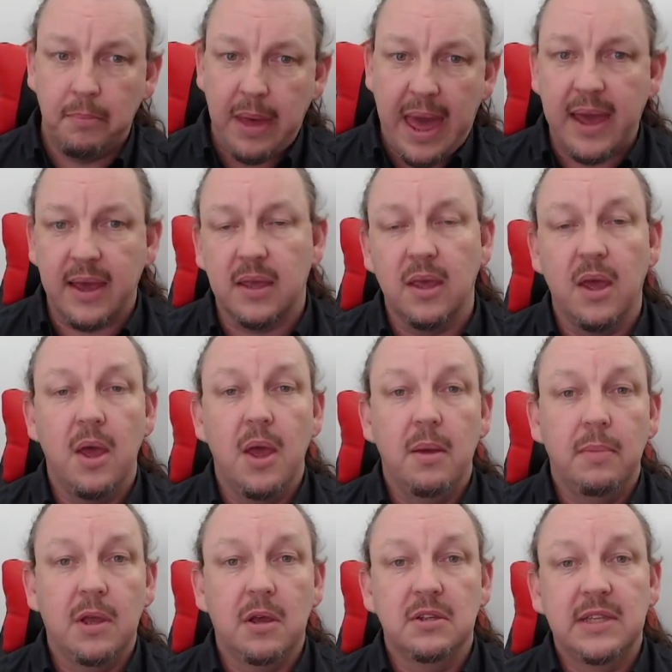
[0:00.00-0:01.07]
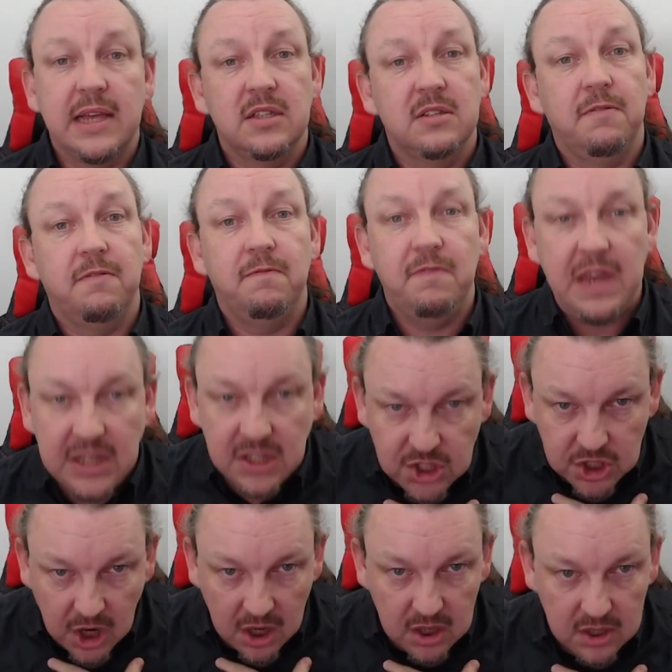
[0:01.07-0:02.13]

back because that's a feature.